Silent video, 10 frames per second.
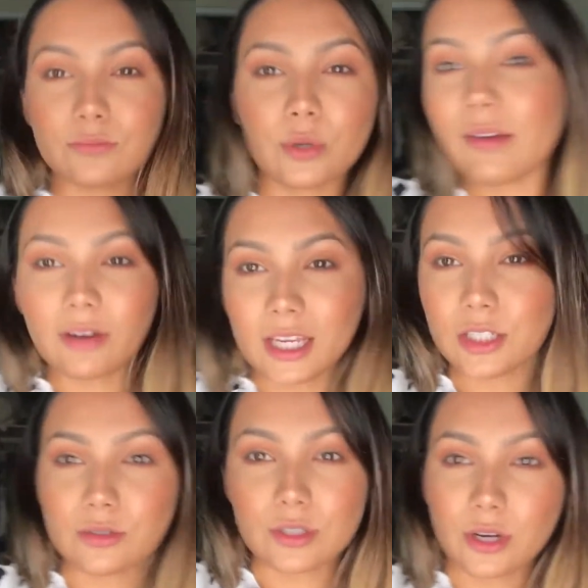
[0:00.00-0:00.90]
whatever
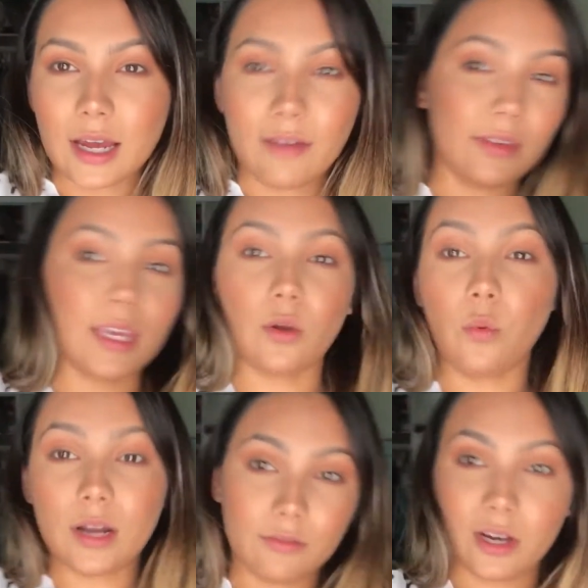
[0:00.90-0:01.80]
issues you're having in
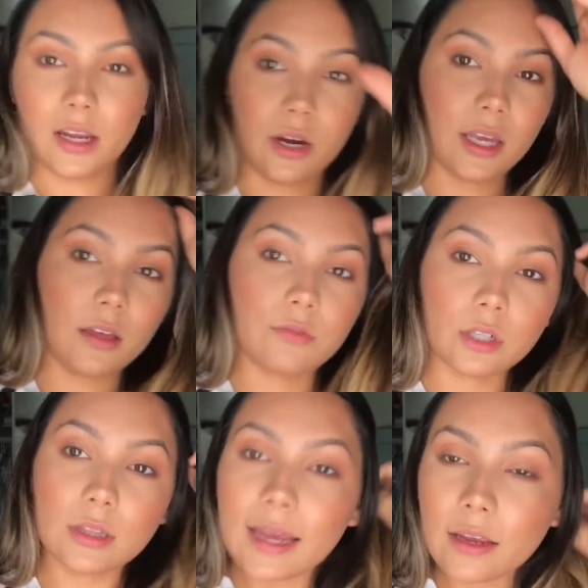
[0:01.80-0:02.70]
whatever area of
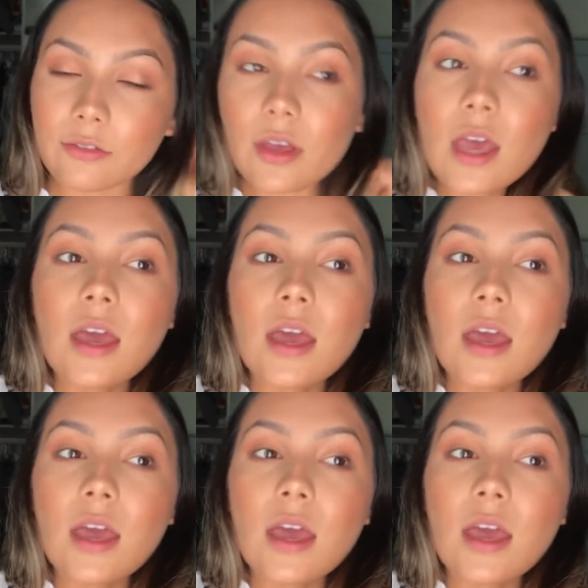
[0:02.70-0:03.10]
your life,